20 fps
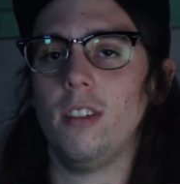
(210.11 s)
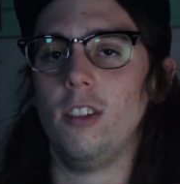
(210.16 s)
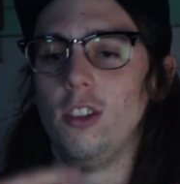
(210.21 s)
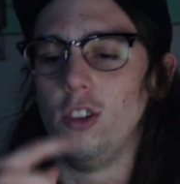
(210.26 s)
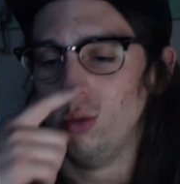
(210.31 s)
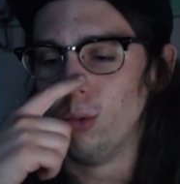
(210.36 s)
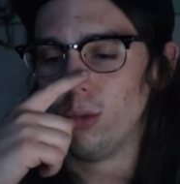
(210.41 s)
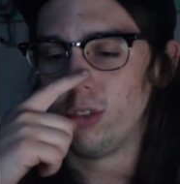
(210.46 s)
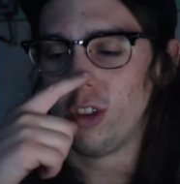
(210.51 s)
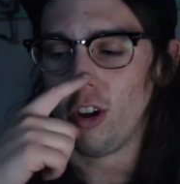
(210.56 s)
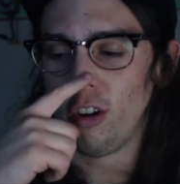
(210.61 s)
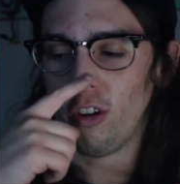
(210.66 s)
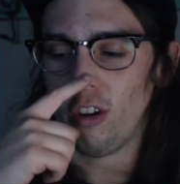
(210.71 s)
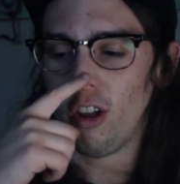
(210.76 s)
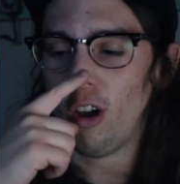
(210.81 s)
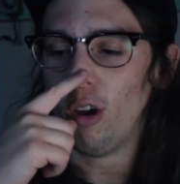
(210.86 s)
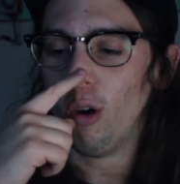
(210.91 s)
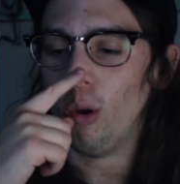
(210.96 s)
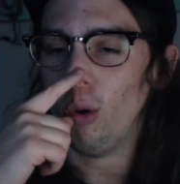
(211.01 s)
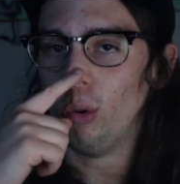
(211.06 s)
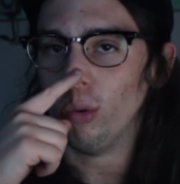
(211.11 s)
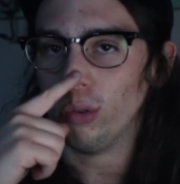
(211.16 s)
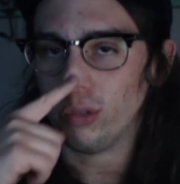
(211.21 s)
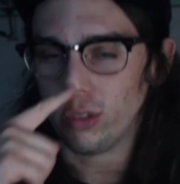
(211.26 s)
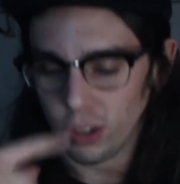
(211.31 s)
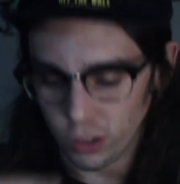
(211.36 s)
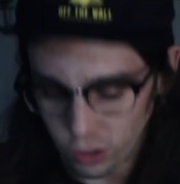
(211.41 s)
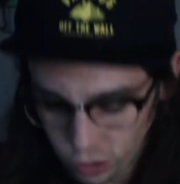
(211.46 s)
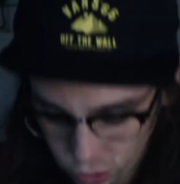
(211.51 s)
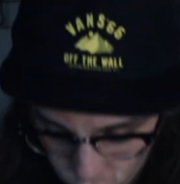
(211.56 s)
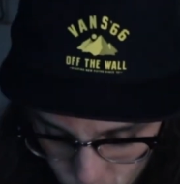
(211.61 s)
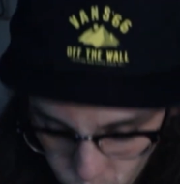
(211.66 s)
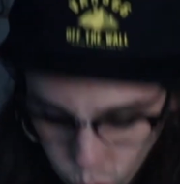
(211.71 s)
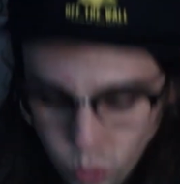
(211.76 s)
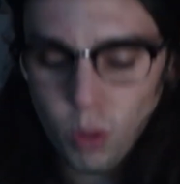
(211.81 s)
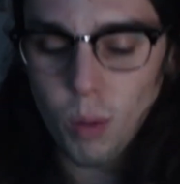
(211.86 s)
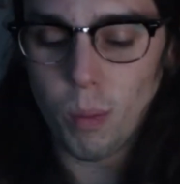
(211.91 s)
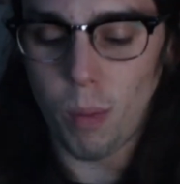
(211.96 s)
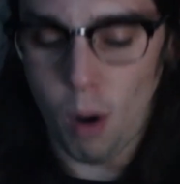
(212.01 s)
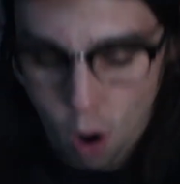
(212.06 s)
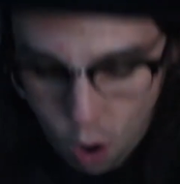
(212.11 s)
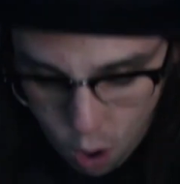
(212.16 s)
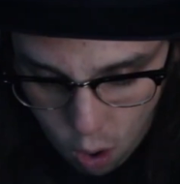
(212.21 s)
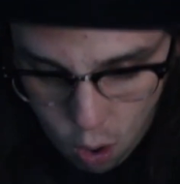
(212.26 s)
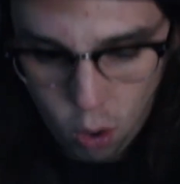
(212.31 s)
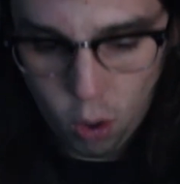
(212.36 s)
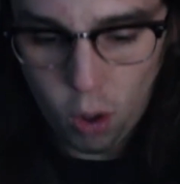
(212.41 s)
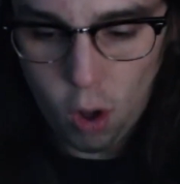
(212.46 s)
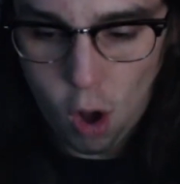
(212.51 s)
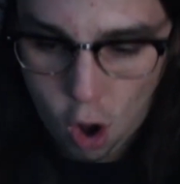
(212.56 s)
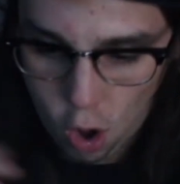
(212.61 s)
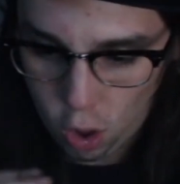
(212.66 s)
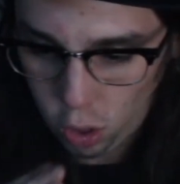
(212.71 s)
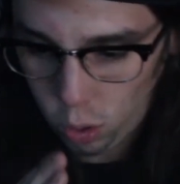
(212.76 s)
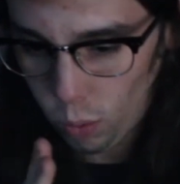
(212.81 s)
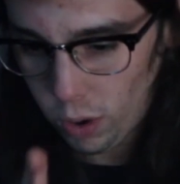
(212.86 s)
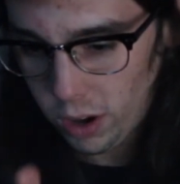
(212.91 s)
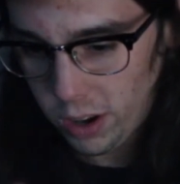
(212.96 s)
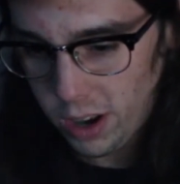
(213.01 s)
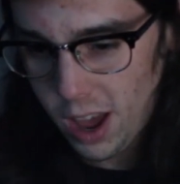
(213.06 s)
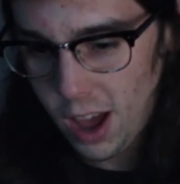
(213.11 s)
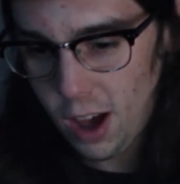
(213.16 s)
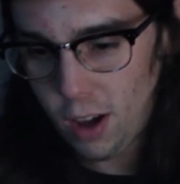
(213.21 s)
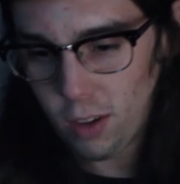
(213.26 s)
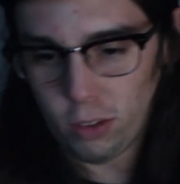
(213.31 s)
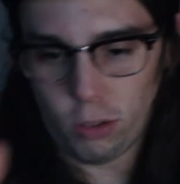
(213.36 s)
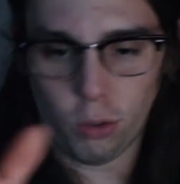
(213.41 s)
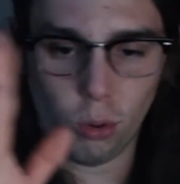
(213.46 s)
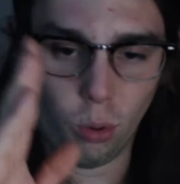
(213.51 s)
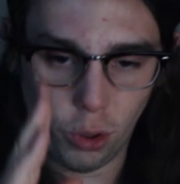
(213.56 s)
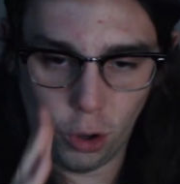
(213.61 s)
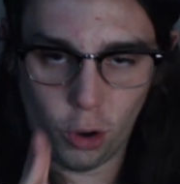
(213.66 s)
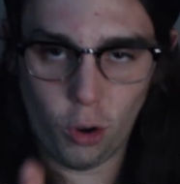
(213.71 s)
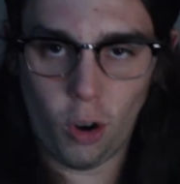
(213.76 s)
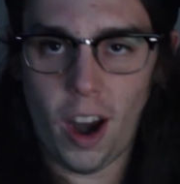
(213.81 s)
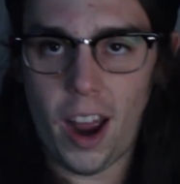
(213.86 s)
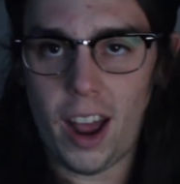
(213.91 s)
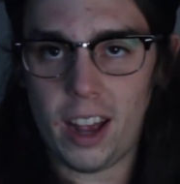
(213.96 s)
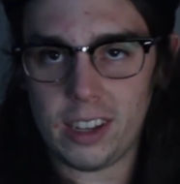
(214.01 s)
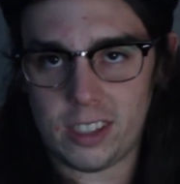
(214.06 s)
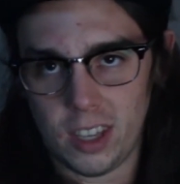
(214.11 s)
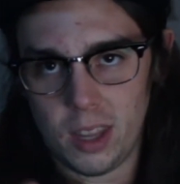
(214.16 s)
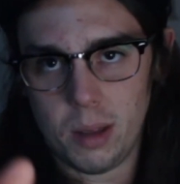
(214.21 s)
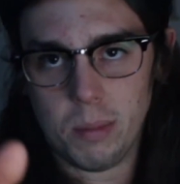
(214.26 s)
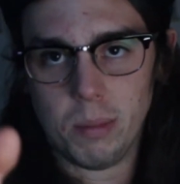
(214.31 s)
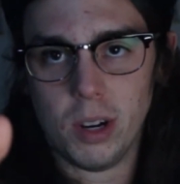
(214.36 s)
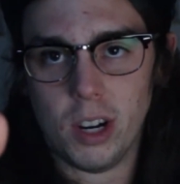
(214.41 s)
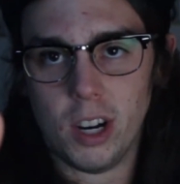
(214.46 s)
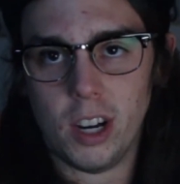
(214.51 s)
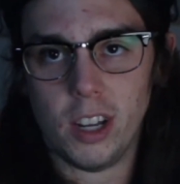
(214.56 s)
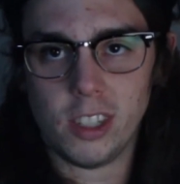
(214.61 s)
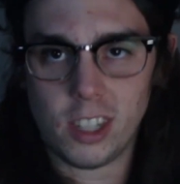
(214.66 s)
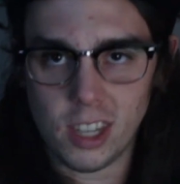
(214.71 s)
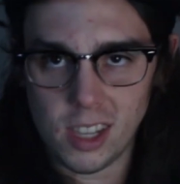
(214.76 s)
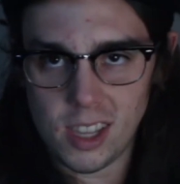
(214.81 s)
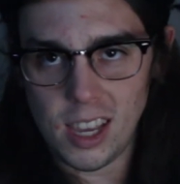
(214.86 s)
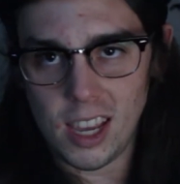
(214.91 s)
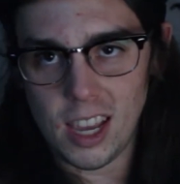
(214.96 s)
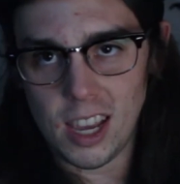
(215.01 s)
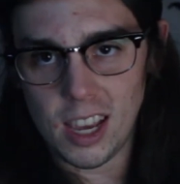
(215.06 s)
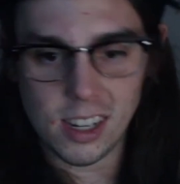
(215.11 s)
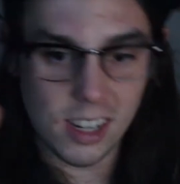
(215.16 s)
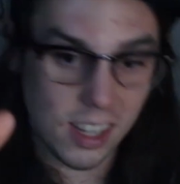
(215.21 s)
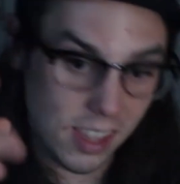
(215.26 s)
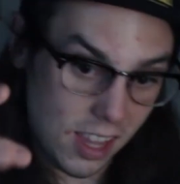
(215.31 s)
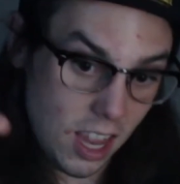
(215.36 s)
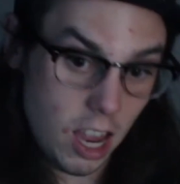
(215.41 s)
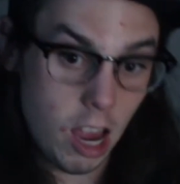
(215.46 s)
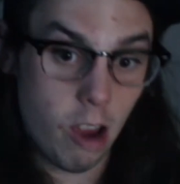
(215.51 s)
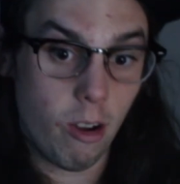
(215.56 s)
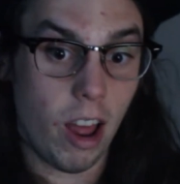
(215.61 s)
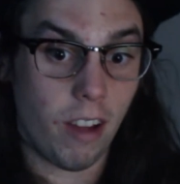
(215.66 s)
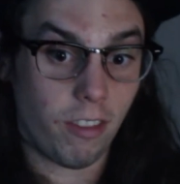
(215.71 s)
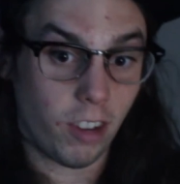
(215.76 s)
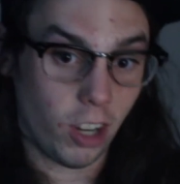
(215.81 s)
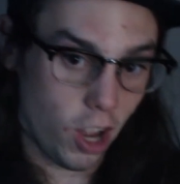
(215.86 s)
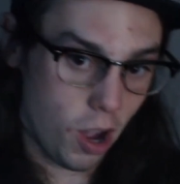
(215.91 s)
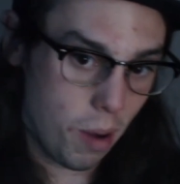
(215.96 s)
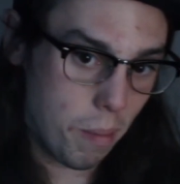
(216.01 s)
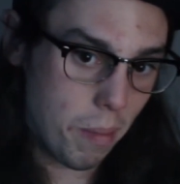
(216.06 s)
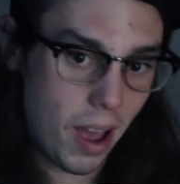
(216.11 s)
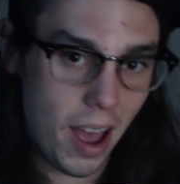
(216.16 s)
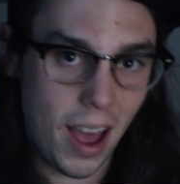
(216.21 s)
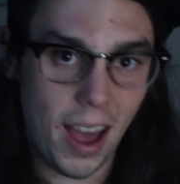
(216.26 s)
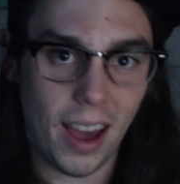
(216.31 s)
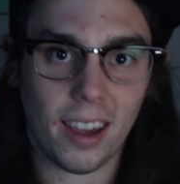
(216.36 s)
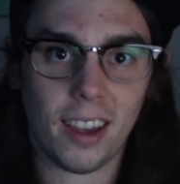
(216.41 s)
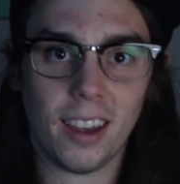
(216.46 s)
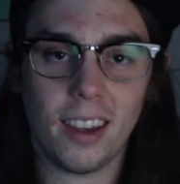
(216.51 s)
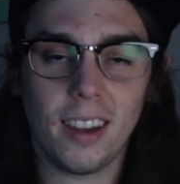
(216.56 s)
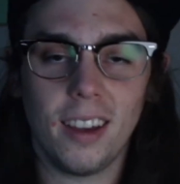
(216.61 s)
use their nose to scoot the ball all the way down through the grass and the mud to the end, and then they would have to come back,